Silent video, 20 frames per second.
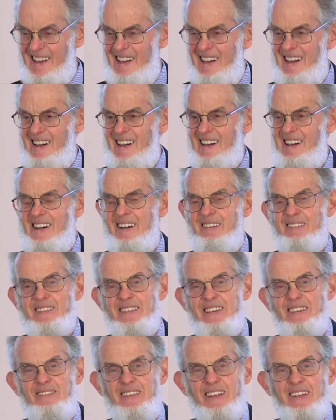Uh, I
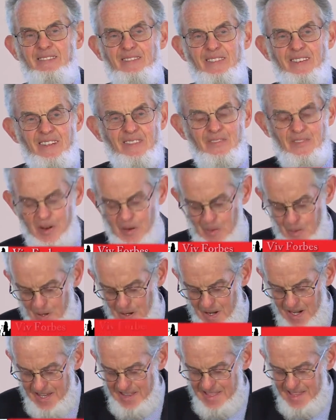was even involved for a
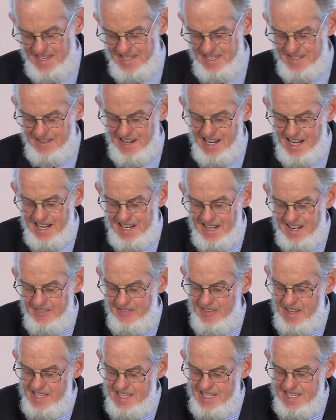while in the Australian
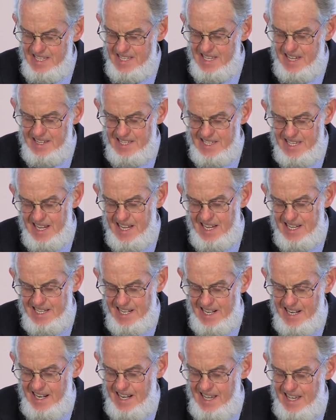Defence
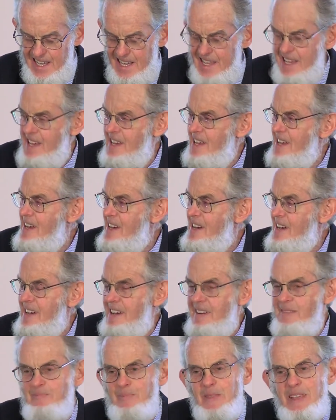Association. Uh,
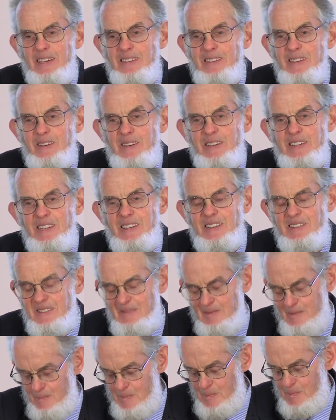as I
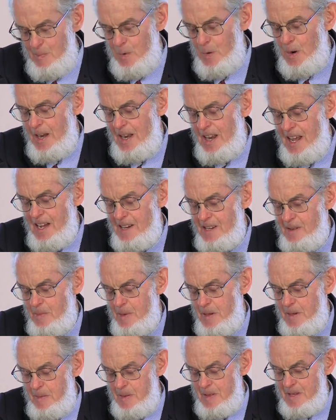pointed out to
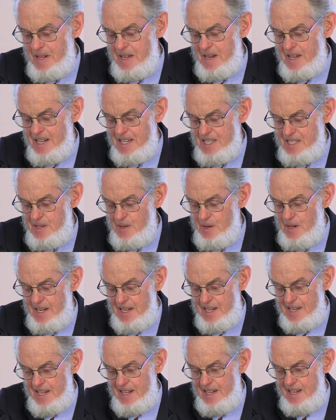people here last night,
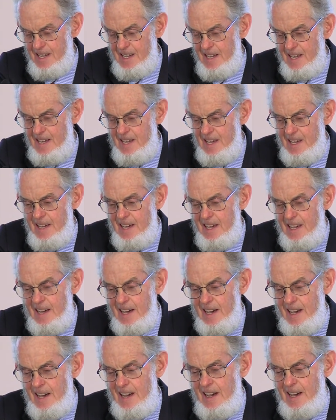uh,
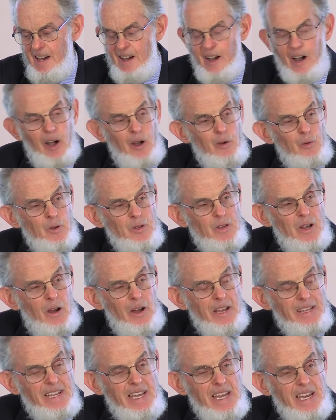I, w
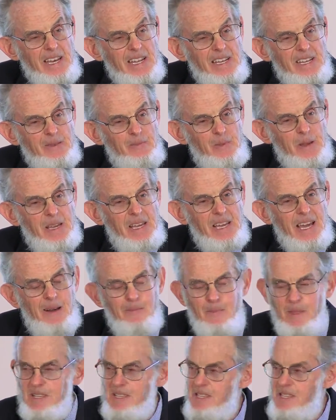I tended to become the